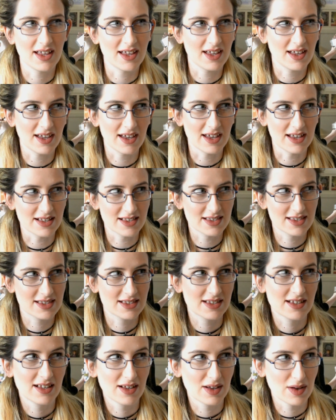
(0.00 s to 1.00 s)
it's
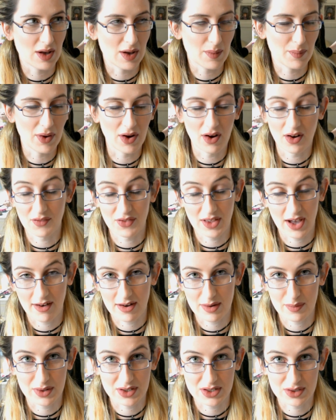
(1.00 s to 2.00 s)
part of the Harry
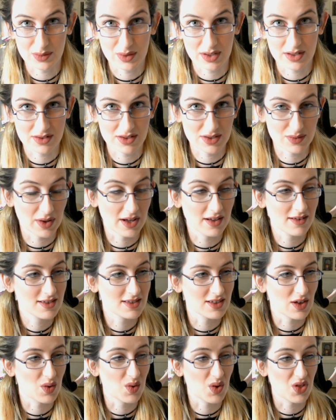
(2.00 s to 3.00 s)
Potter world as well.
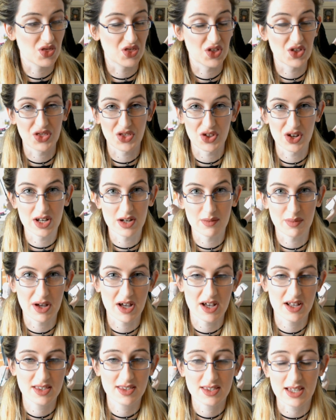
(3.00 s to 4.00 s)
So the
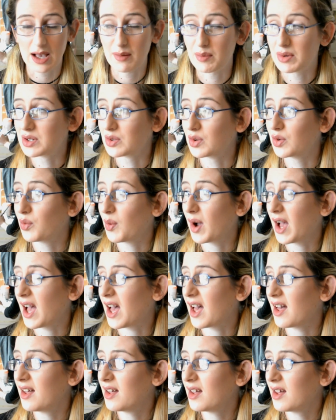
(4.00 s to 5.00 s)
Thunderbirds, and we'd all
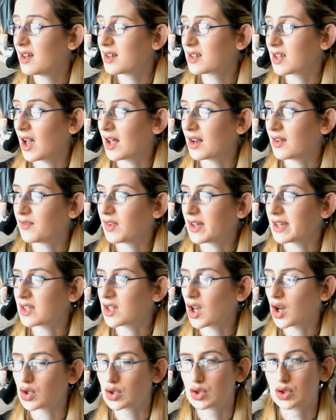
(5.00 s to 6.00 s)
wear kind of like
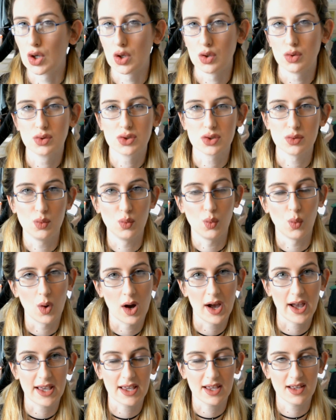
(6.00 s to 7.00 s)
gold and
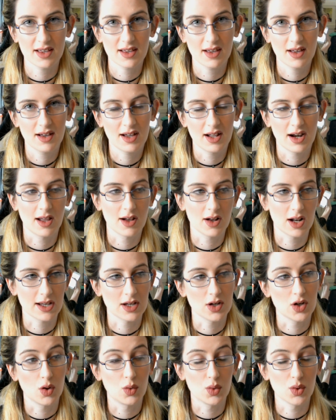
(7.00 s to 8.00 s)
white, like a
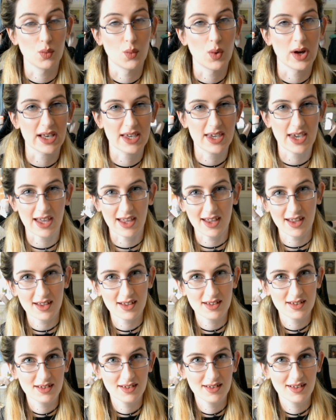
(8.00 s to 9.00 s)
gold and white kit.
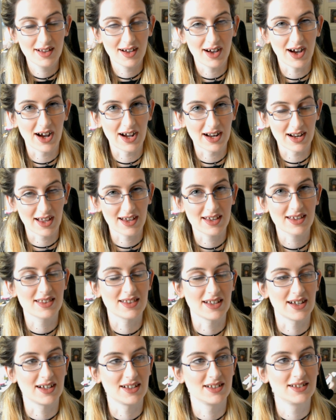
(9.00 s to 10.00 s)
I like
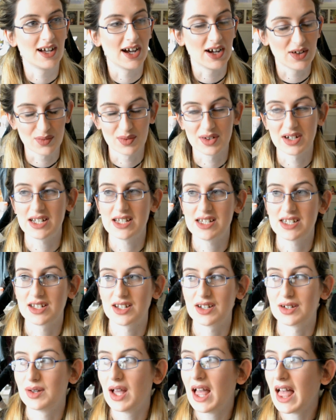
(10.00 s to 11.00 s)
that, I really
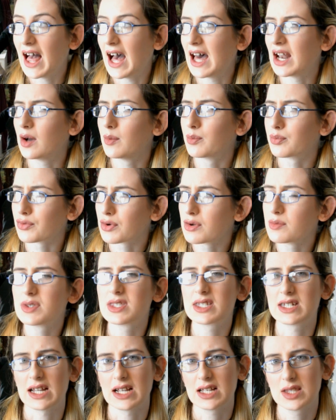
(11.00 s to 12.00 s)
do. And our
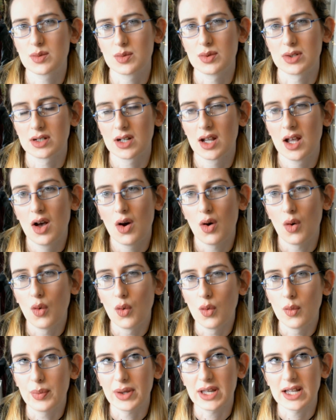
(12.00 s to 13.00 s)
broomsticks would
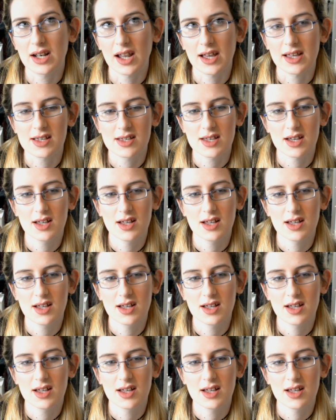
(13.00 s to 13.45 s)
all be like